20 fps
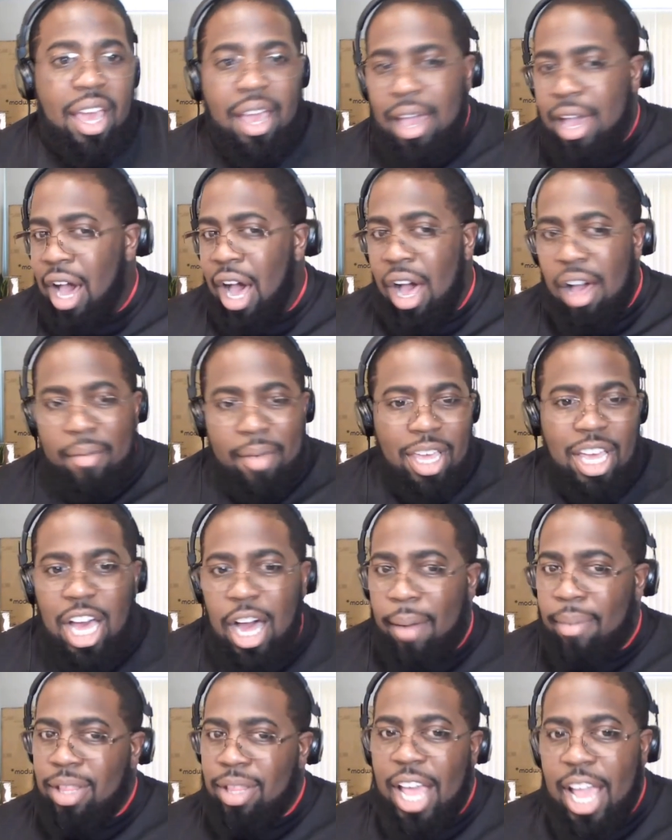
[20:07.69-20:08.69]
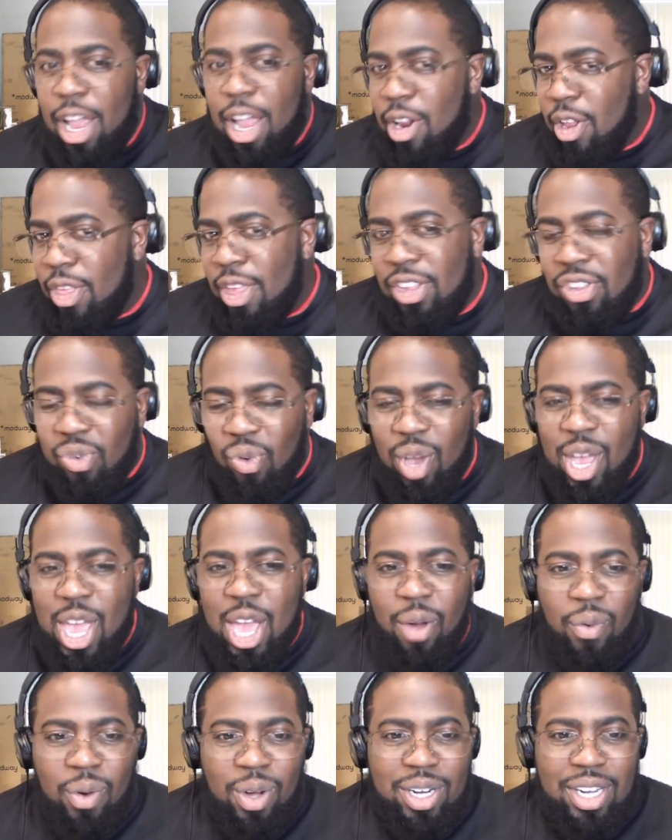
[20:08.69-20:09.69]
Coming up later this week,
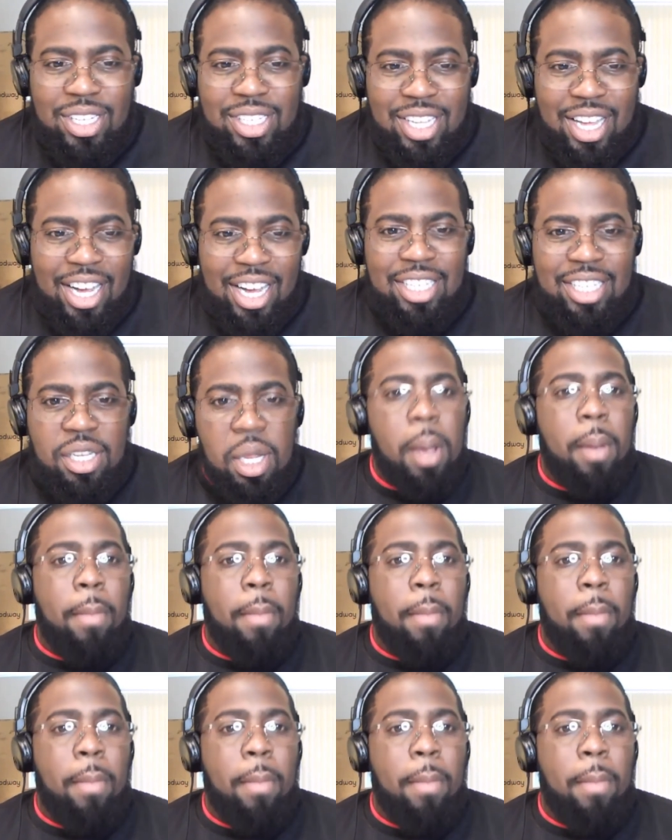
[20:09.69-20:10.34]
we'll discuss